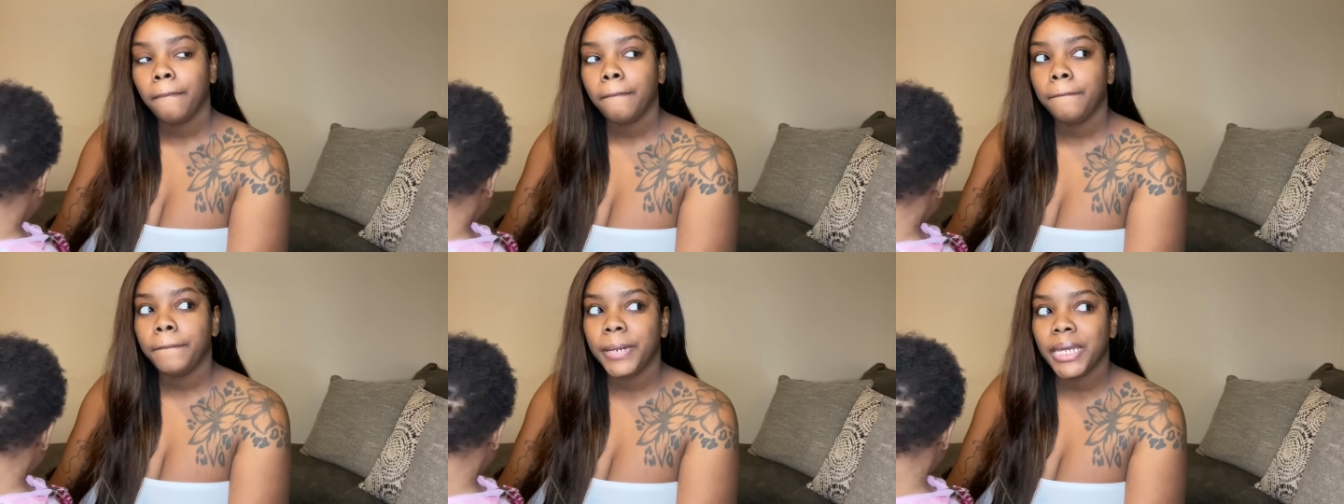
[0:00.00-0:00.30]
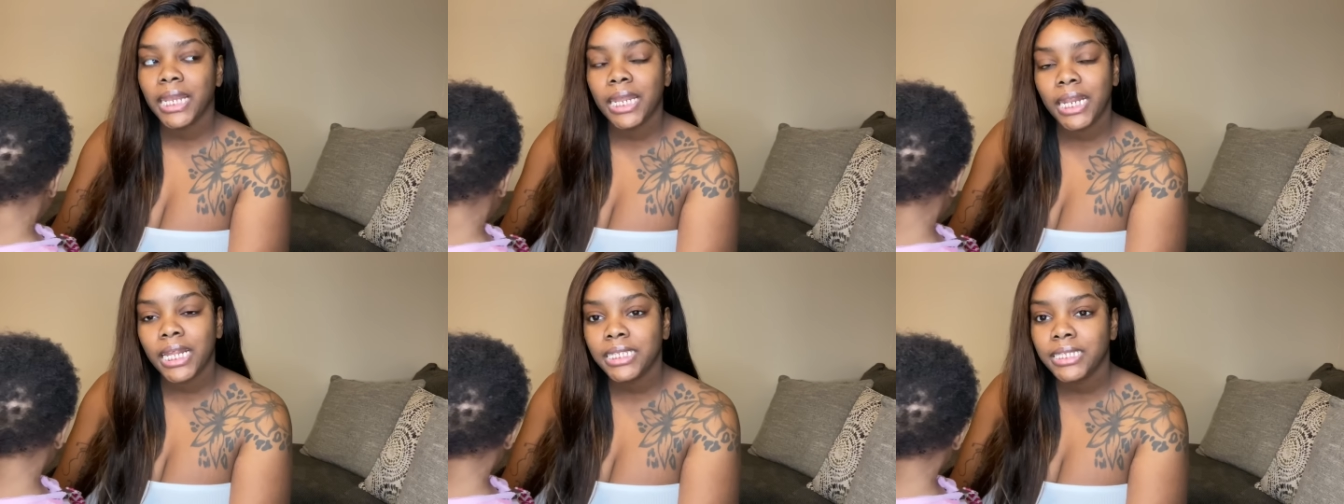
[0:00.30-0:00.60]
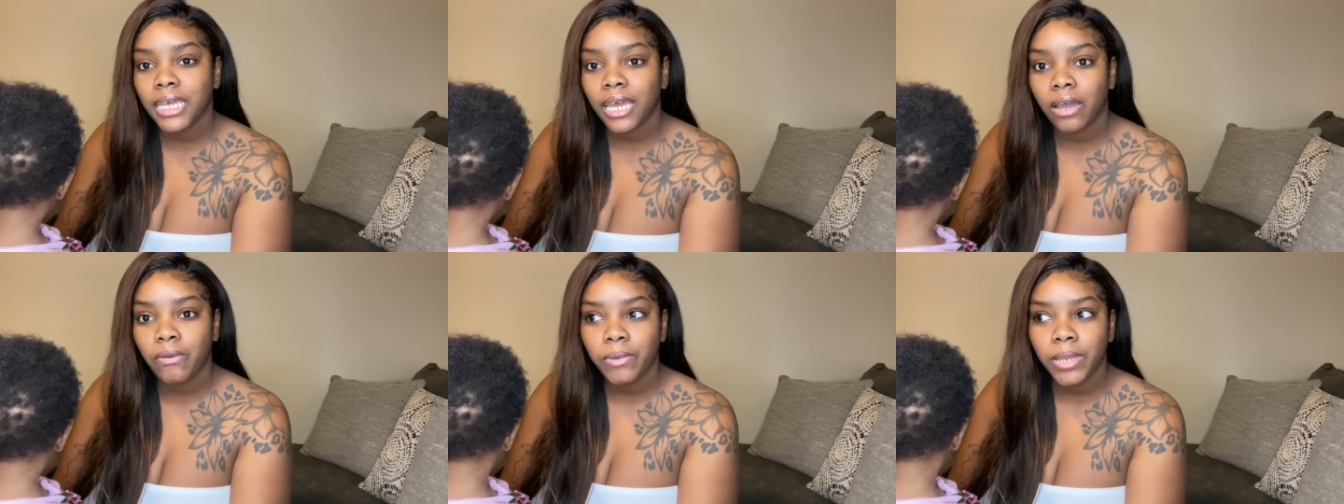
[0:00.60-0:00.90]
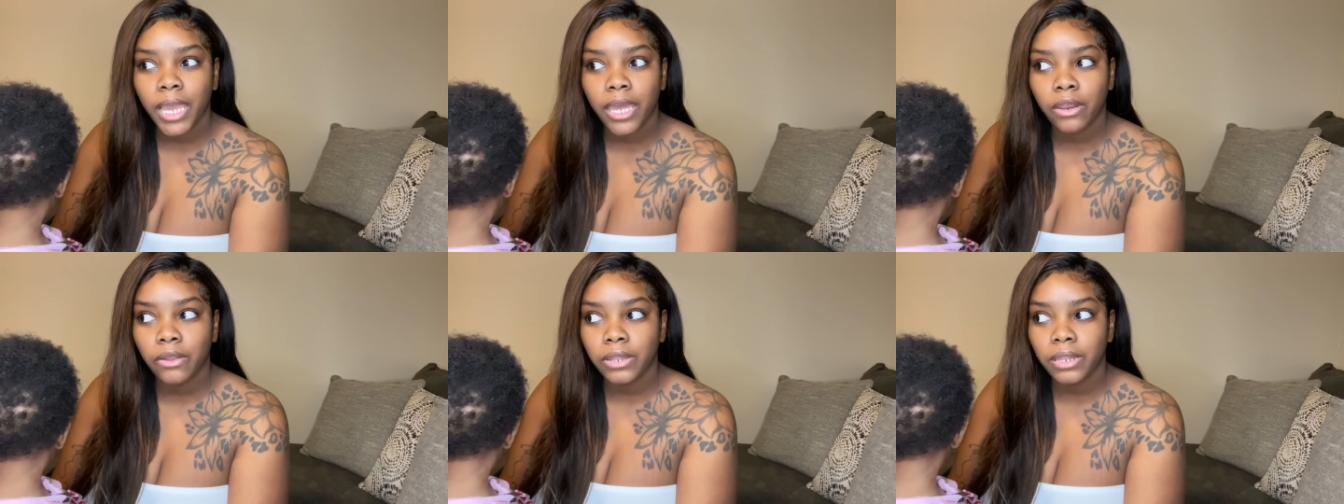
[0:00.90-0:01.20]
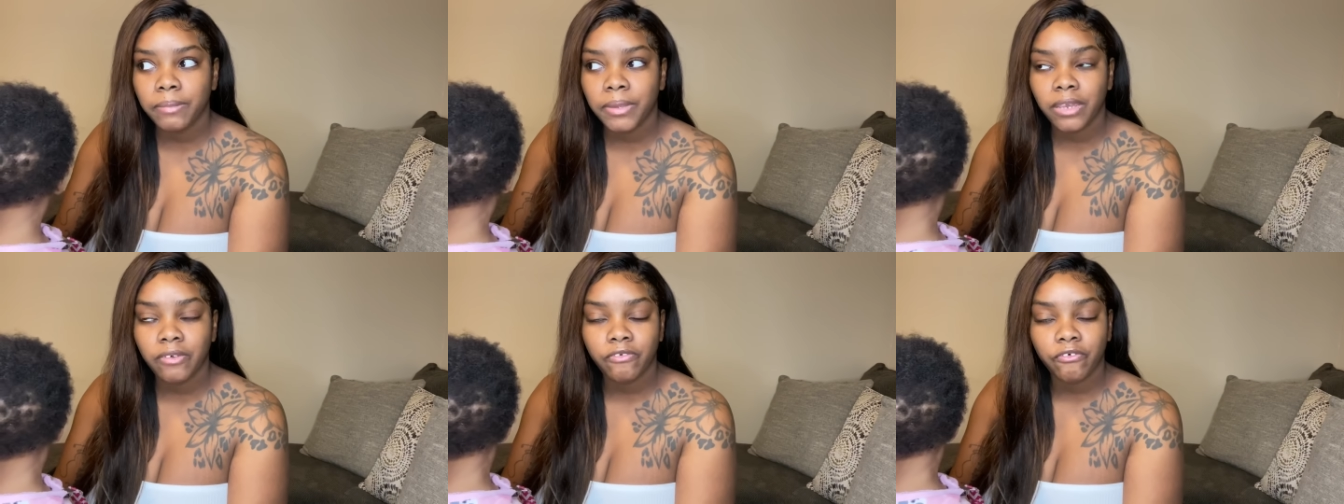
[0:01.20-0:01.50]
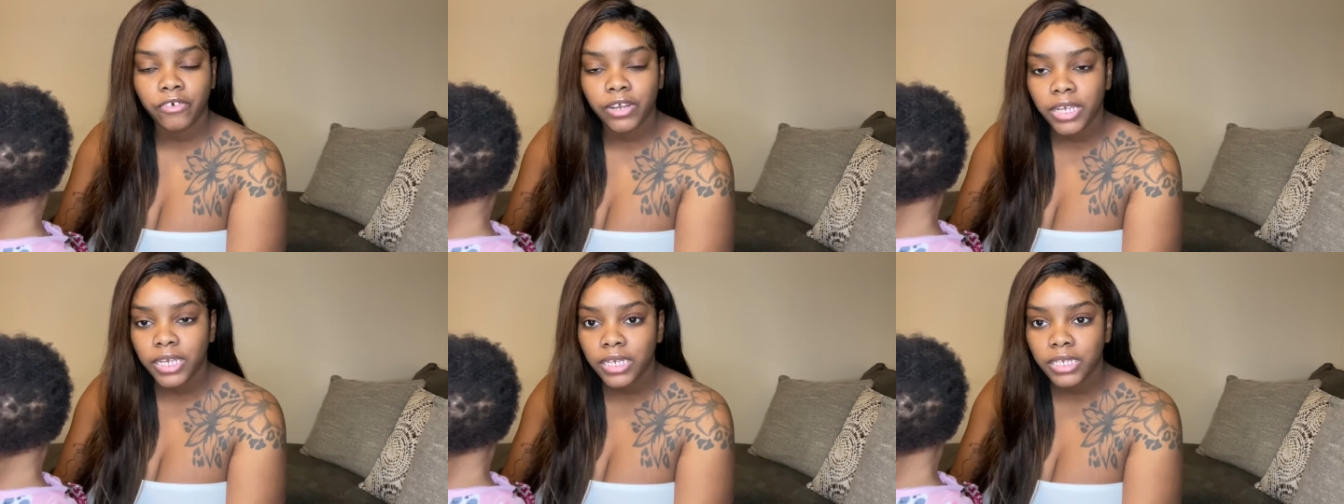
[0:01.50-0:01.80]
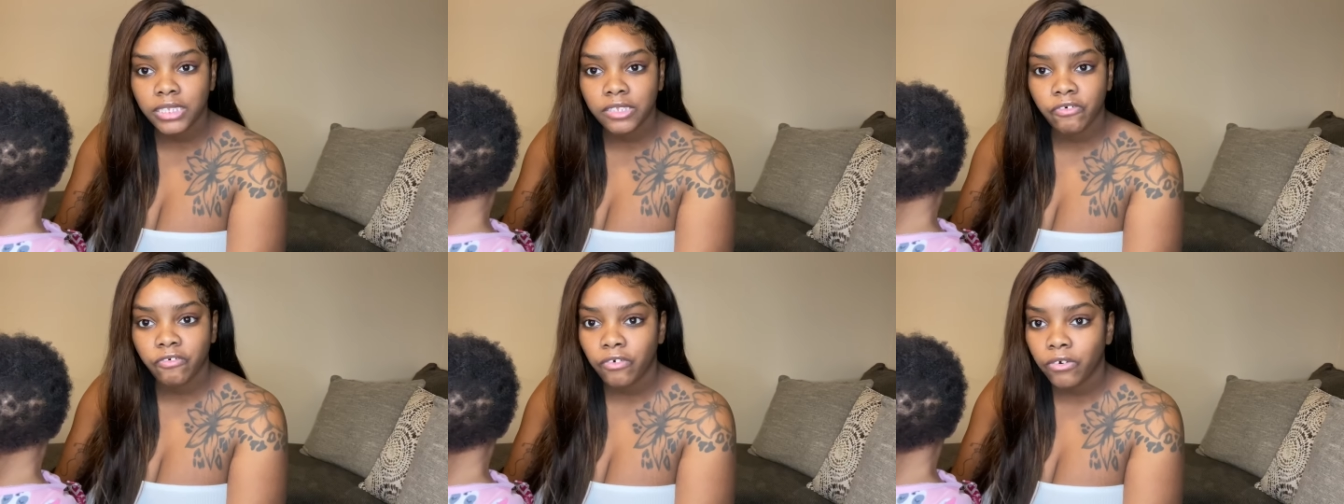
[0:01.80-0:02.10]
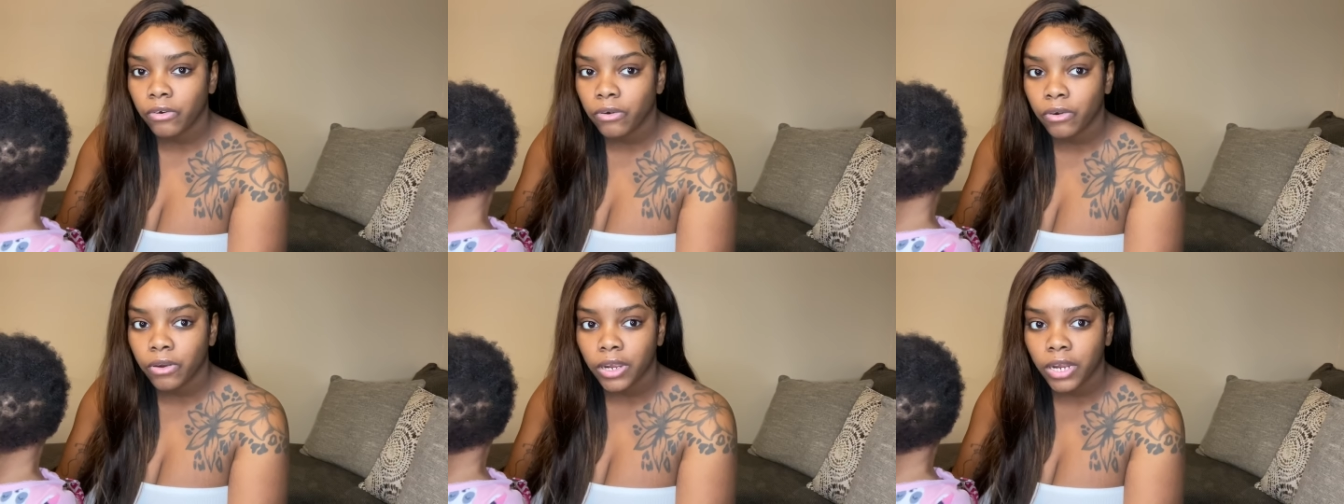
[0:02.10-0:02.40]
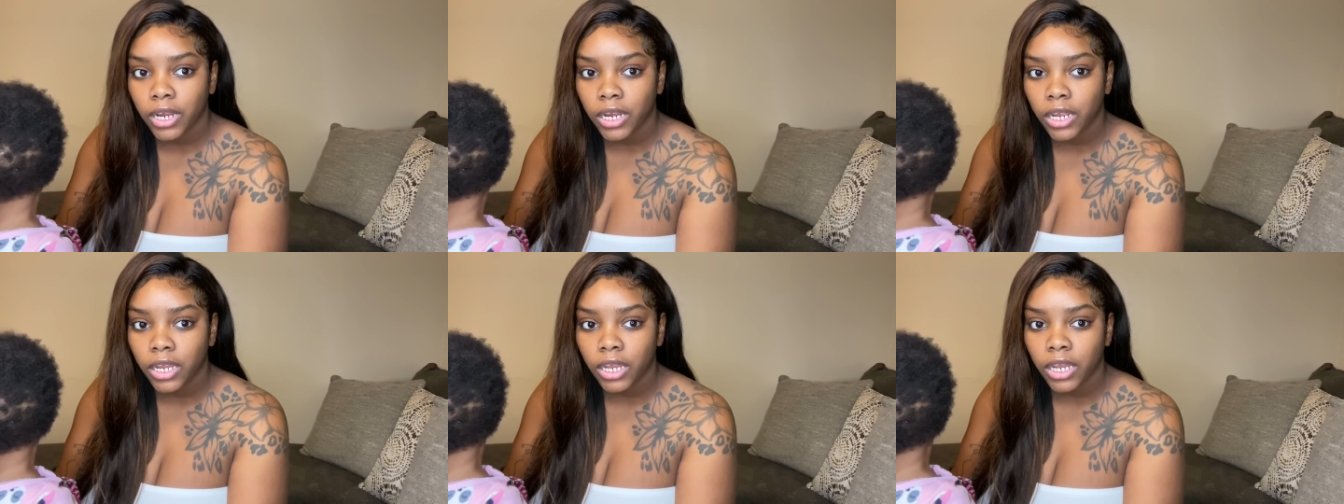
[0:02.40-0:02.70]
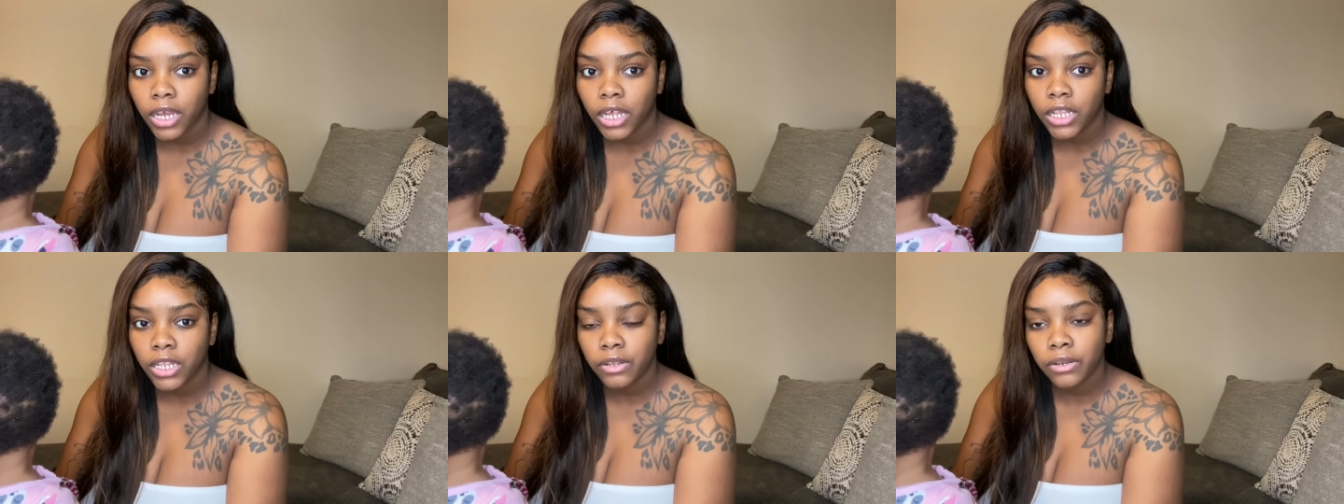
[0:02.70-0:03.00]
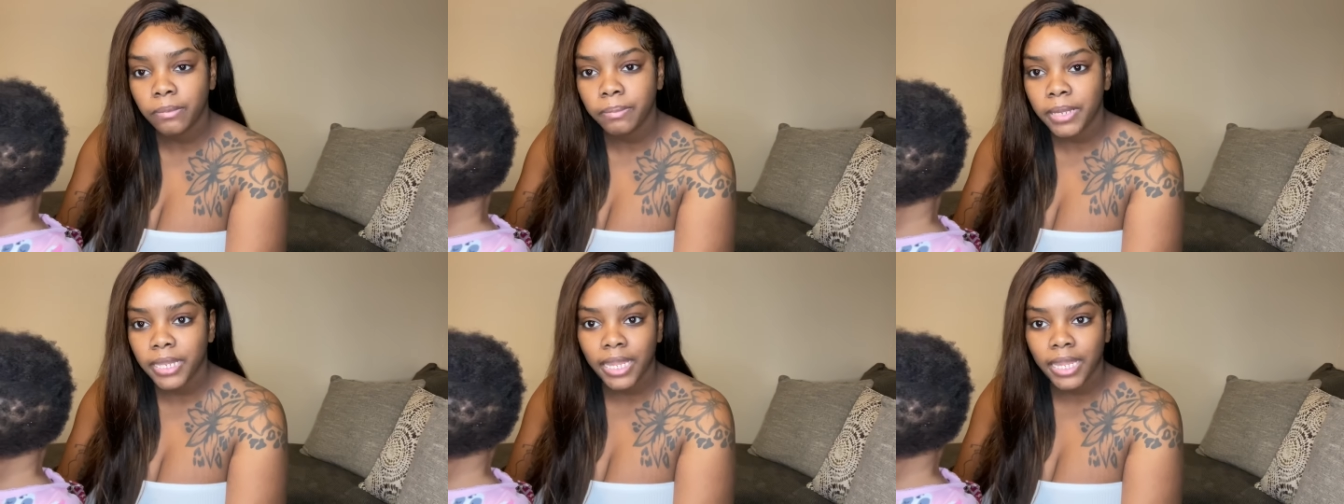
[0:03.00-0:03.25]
But at that time, we had only been friends for a little bit.